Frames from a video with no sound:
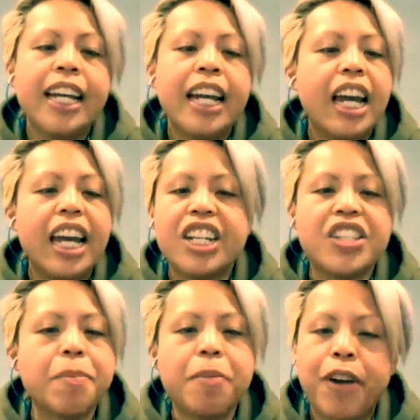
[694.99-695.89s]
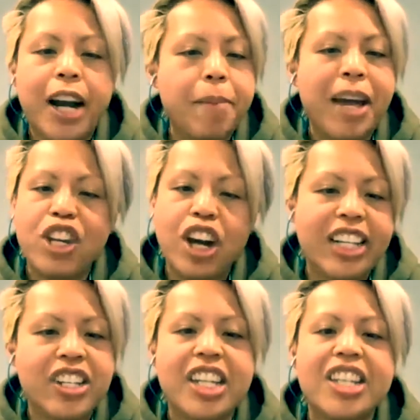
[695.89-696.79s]
in a Zimmer frame at
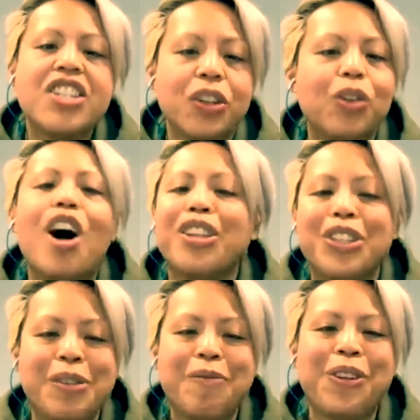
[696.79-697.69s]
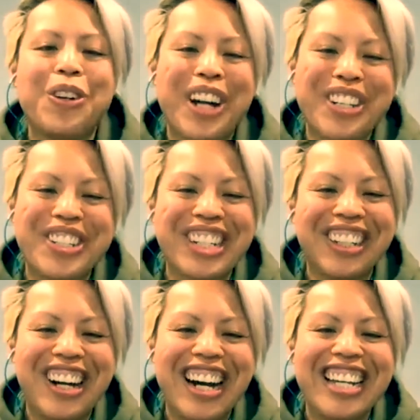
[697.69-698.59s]
90 still on the gym floor coaching
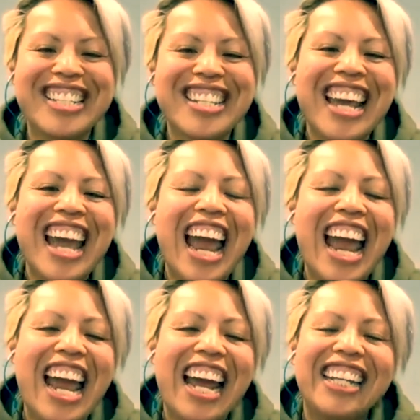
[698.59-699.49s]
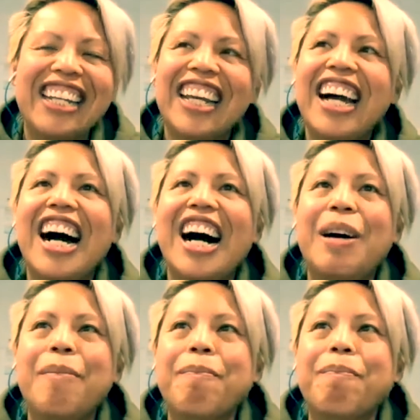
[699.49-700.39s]
clients. Yeah.
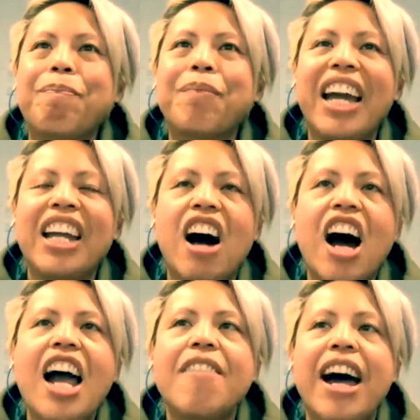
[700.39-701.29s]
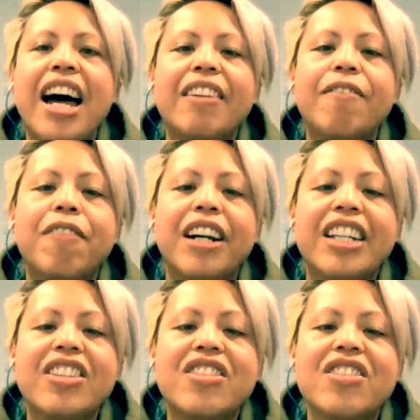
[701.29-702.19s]
And I have had
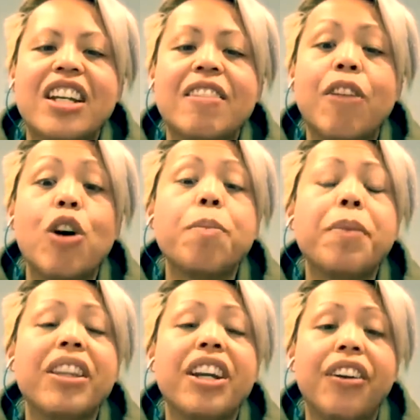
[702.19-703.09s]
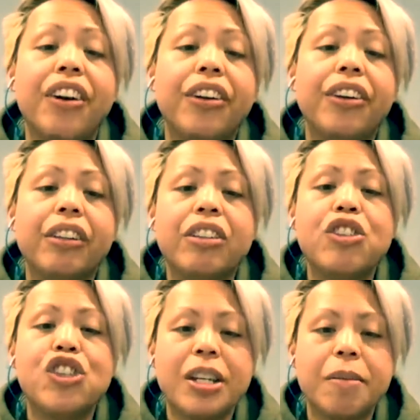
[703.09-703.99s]
friends that have opened their own
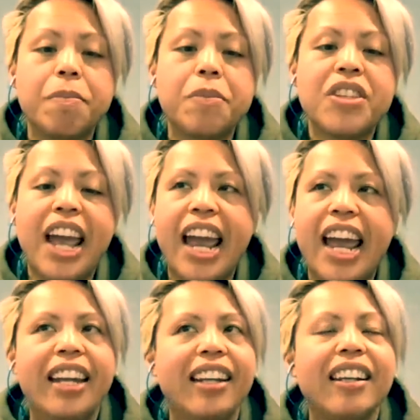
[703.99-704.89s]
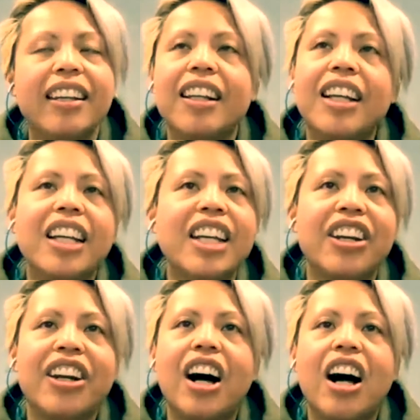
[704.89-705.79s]
gyms, and, you know,
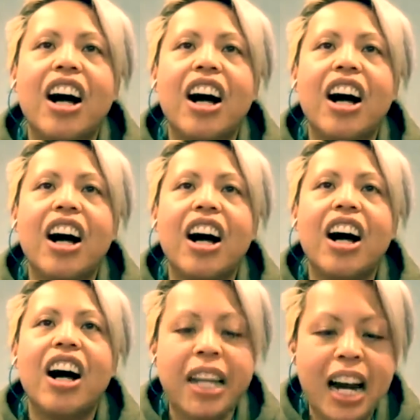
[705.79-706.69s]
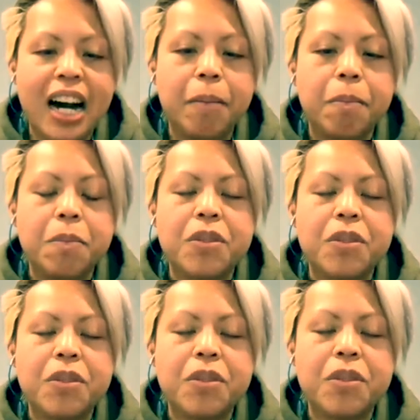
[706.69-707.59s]
a lot of it becomes
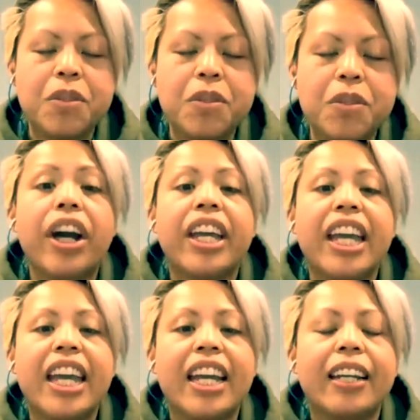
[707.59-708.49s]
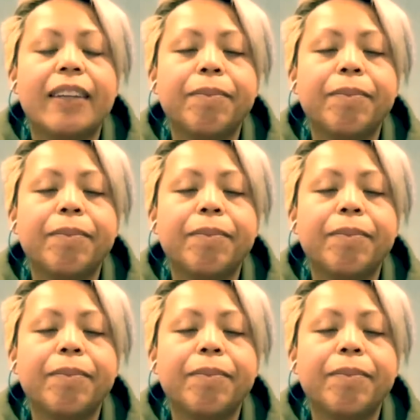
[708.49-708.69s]
working